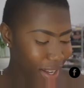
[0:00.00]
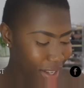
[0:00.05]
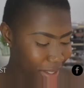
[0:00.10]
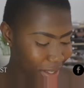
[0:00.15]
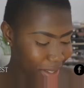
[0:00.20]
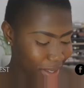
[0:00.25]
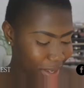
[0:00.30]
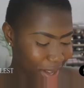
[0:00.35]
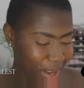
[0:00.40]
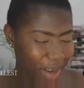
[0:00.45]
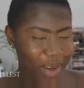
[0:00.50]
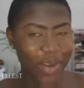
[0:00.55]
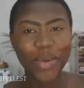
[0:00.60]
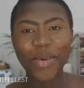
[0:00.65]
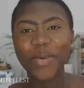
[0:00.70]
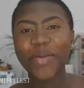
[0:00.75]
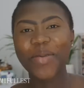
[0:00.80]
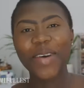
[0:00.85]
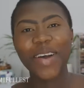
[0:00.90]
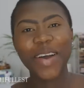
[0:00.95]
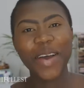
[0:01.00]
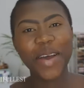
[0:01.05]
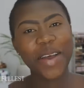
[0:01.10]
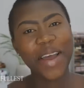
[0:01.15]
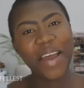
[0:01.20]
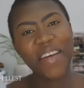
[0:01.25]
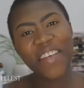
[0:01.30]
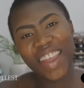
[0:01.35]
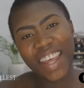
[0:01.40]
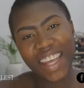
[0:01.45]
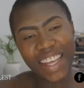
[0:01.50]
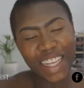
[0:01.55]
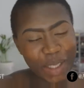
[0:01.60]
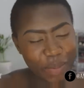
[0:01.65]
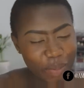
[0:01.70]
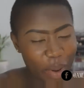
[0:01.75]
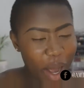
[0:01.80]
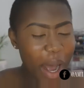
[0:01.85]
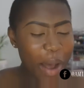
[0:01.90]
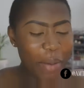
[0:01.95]
So now you know what? Everything
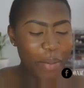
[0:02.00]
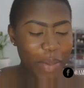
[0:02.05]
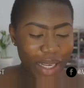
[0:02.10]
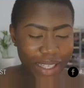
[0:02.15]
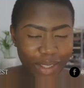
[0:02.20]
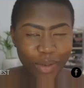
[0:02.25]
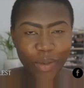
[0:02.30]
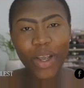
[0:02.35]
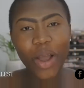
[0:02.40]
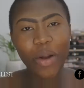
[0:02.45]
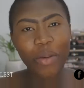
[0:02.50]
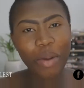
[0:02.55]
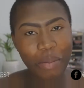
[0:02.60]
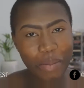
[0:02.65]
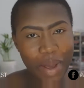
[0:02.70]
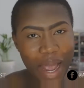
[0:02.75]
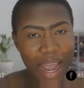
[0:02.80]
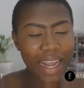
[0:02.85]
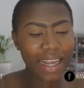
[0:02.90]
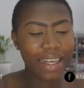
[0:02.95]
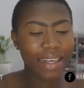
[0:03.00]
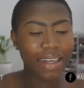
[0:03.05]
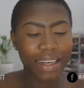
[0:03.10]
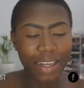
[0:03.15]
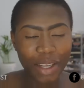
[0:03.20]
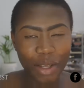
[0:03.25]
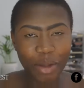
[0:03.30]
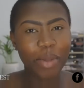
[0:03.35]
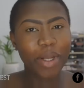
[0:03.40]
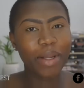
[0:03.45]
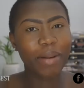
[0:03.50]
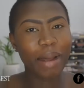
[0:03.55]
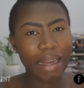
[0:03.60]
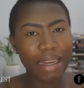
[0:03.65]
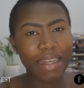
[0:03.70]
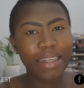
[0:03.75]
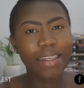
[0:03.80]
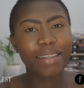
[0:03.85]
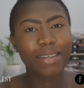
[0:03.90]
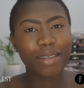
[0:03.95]
is popping. We're going back a little bit, like,
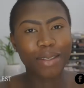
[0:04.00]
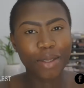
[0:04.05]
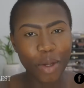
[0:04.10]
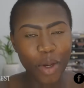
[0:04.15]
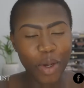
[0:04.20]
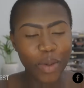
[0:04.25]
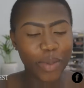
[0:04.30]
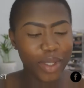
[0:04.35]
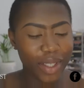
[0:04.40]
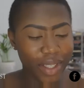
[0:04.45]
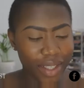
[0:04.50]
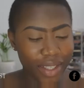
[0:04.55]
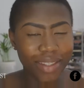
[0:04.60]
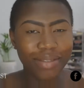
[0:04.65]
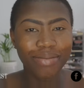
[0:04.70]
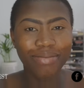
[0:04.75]
a little to normal.